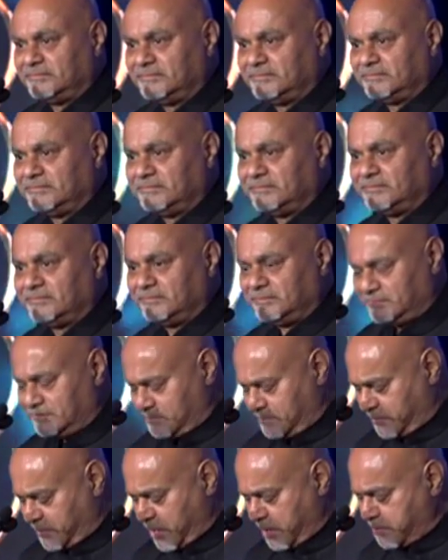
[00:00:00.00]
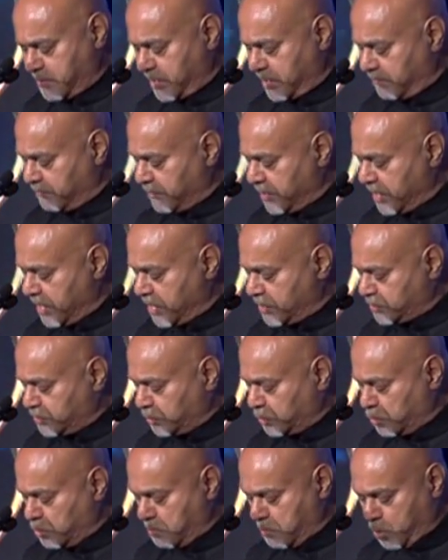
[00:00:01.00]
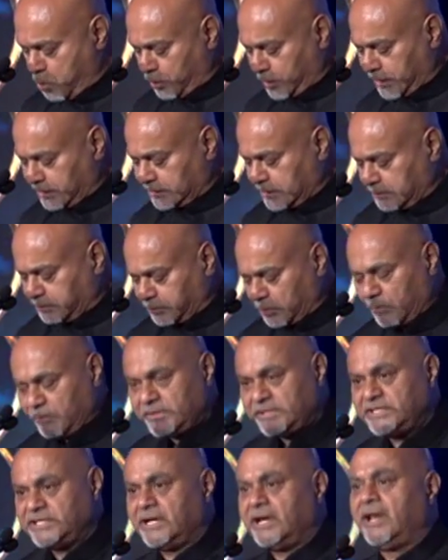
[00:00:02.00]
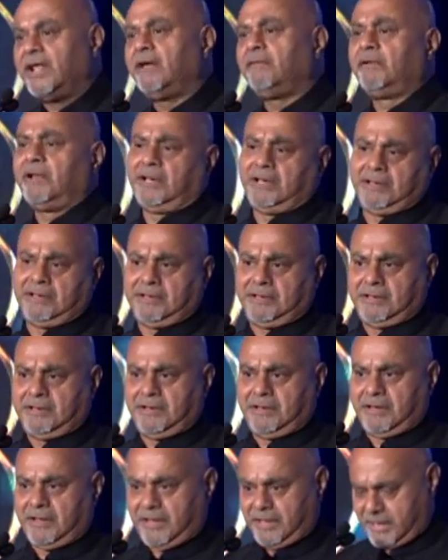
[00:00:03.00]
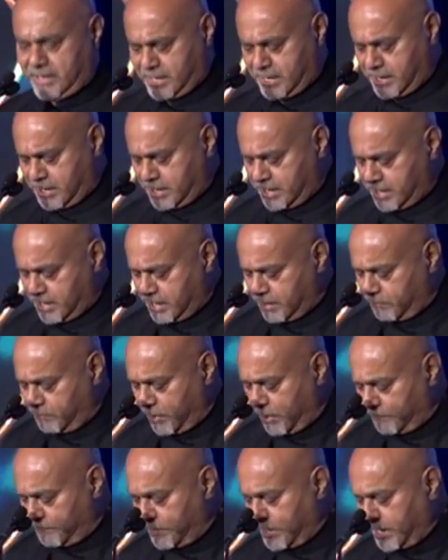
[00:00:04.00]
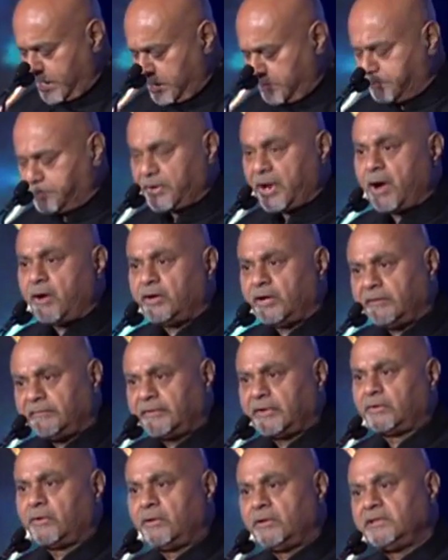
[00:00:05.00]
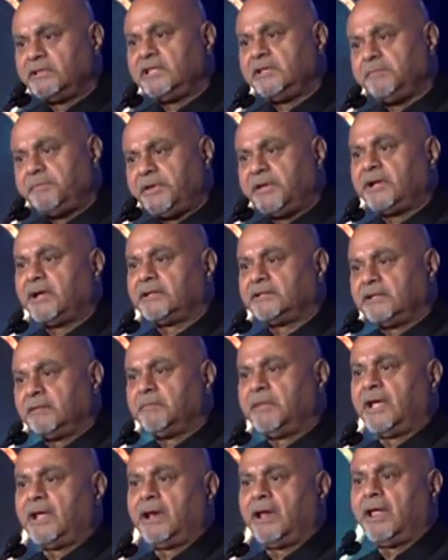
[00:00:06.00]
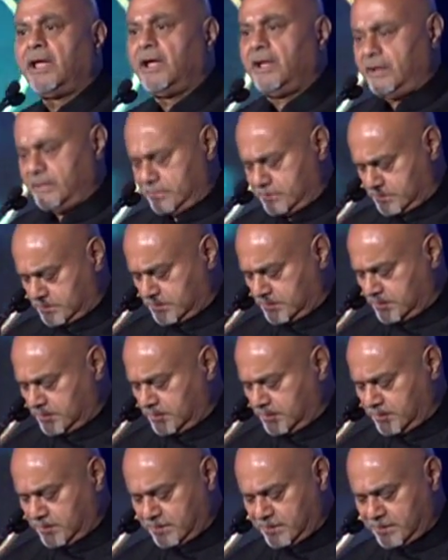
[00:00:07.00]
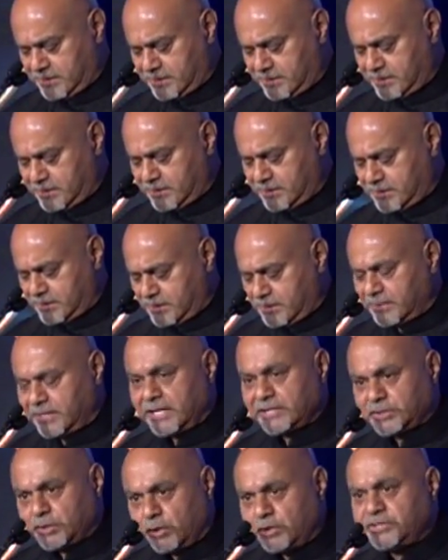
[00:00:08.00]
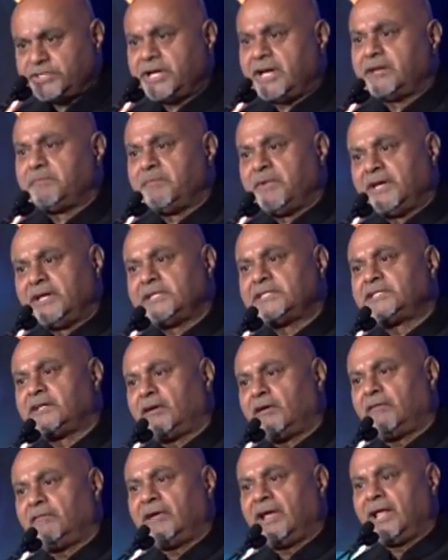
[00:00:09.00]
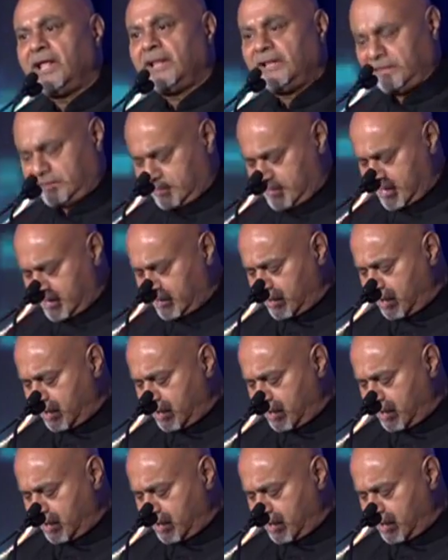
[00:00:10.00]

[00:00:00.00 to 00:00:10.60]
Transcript: Premier, we need to do more at the provincial level. We are very proud of our own Deepika Damela, the Associate Minister of Health and Long Term.